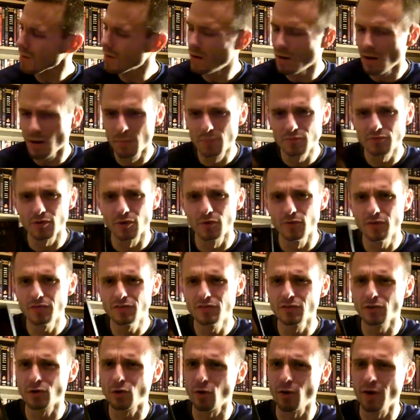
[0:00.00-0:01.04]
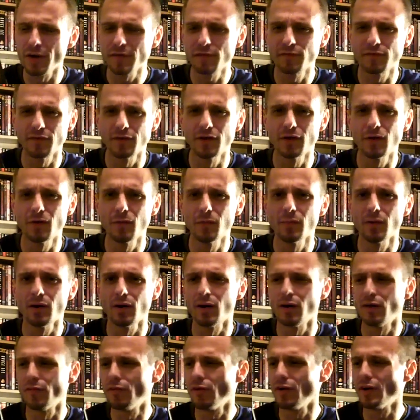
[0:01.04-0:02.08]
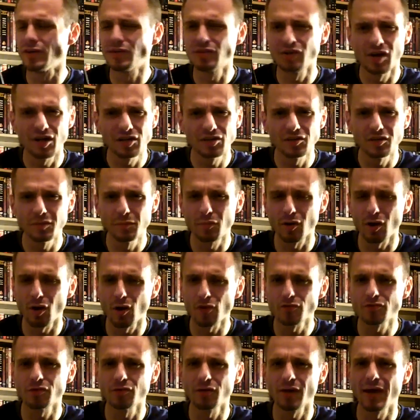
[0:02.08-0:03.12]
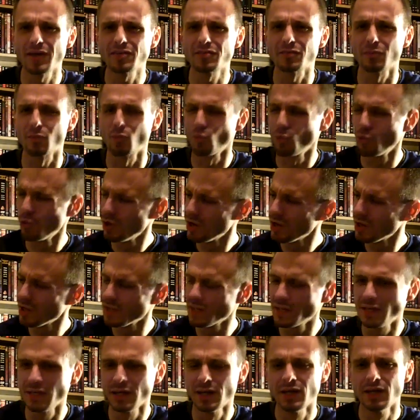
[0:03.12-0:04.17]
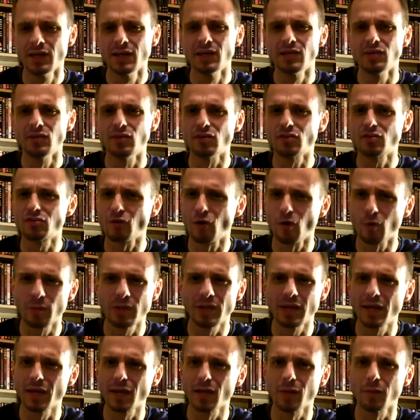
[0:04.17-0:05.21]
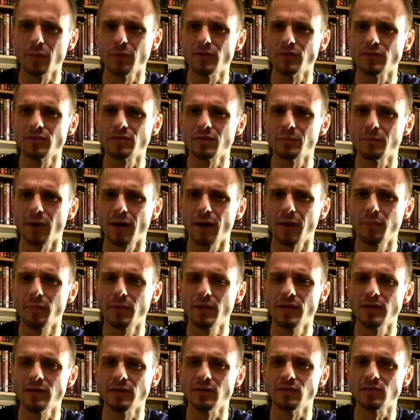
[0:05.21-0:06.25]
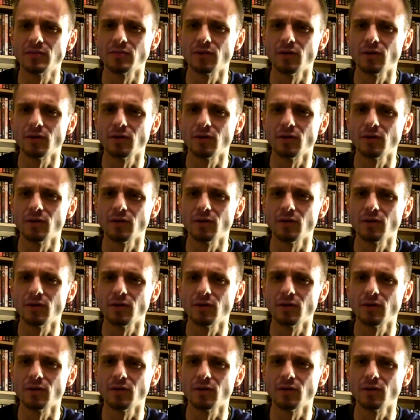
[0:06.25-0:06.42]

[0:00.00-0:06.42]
So this is a great film, very touching, but also has some really disturbing elements, in my opinion.